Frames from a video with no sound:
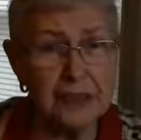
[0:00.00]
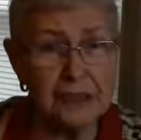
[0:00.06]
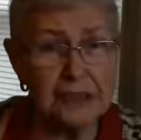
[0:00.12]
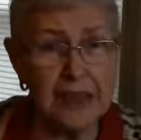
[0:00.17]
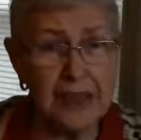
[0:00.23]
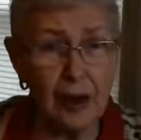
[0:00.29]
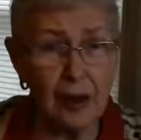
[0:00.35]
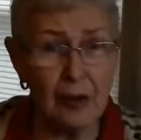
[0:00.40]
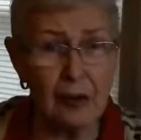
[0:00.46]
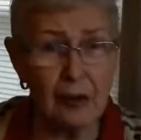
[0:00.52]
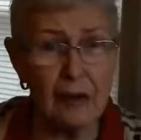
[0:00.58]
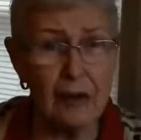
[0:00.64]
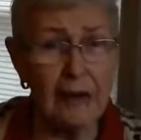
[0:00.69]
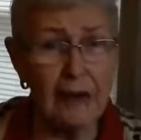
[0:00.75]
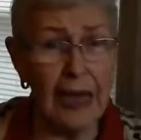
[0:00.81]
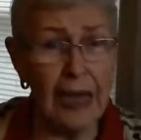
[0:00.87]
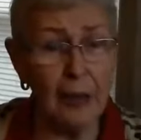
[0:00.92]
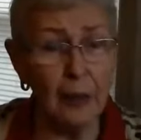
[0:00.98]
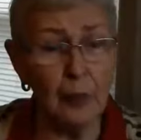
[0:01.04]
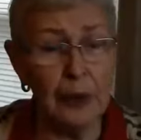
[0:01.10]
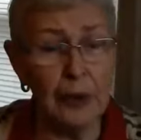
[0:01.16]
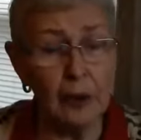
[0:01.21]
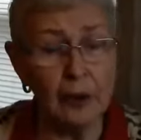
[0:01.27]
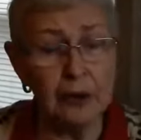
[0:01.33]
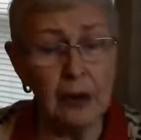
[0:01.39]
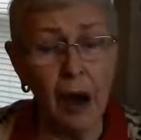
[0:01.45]
there, and we
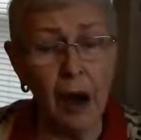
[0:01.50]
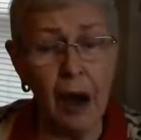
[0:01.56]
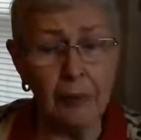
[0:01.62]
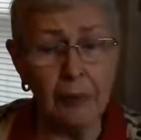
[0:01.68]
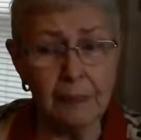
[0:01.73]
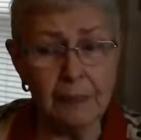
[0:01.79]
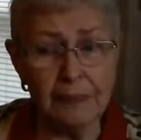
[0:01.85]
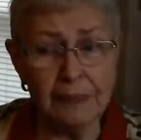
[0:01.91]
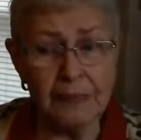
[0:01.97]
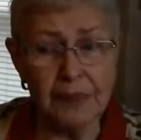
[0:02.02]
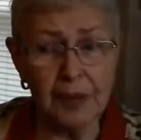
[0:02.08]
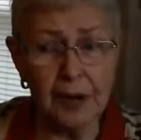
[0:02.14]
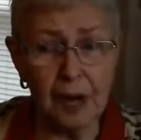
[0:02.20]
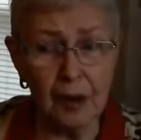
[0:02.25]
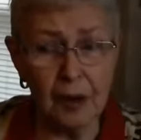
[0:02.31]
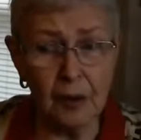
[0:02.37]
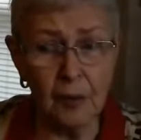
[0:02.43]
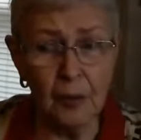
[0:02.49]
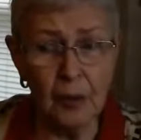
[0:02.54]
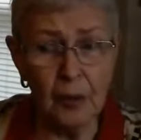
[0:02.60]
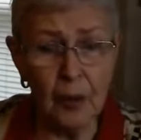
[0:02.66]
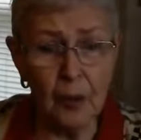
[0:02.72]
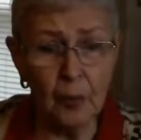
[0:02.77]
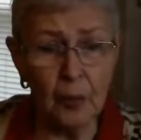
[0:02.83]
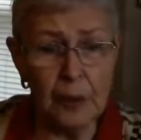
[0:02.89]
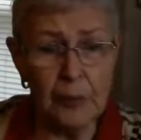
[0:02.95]
are not,
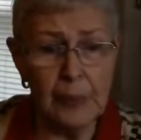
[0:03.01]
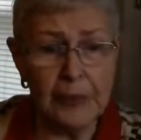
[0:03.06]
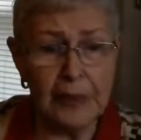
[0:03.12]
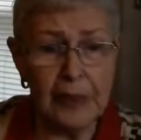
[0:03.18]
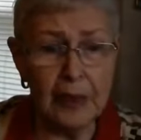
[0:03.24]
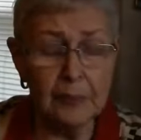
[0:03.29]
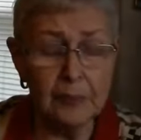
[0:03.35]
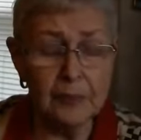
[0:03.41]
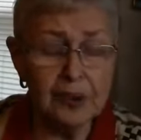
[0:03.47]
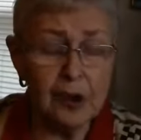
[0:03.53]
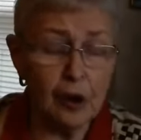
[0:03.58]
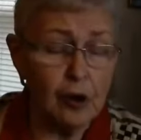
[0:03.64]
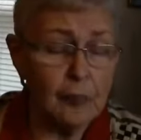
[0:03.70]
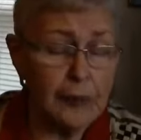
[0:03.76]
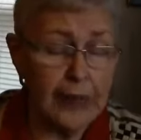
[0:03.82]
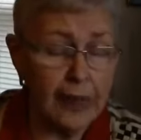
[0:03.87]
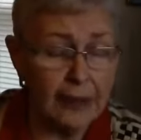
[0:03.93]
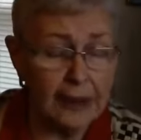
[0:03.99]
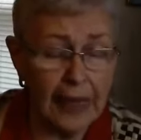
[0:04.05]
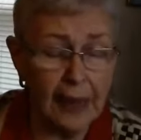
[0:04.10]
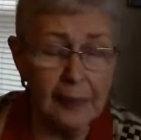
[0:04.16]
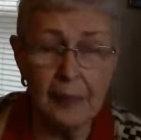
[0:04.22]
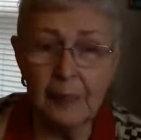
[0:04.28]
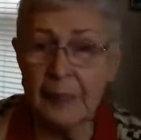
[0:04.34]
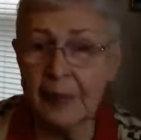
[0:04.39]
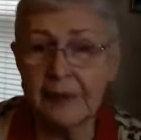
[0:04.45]
we become terribly
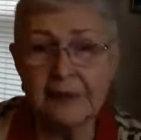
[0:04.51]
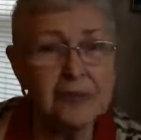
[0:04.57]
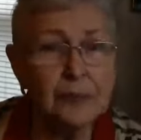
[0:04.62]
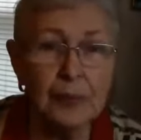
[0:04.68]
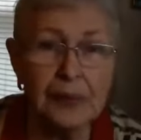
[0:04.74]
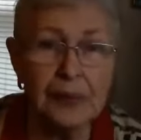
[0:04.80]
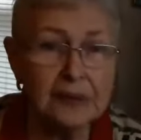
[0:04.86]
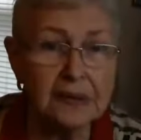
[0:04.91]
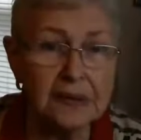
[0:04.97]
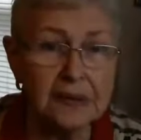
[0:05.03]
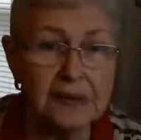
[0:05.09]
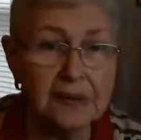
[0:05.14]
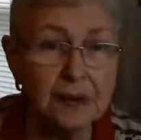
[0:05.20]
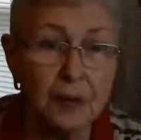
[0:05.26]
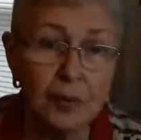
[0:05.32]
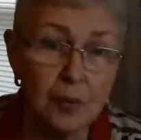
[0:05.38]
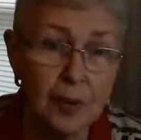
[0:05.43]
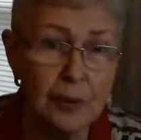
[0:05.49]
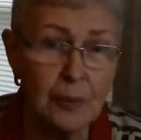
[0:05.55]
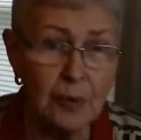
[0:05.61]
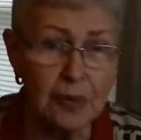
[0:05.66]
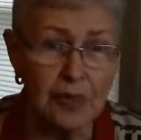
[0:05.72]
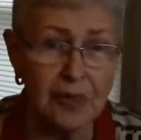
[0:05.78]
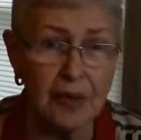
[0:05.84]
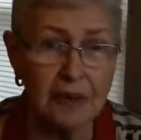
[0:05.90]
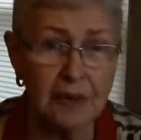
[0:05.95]
unhappy because someone else doesn't agree
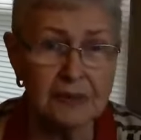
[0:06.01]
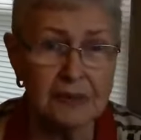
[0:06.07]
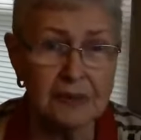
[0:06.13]
with us.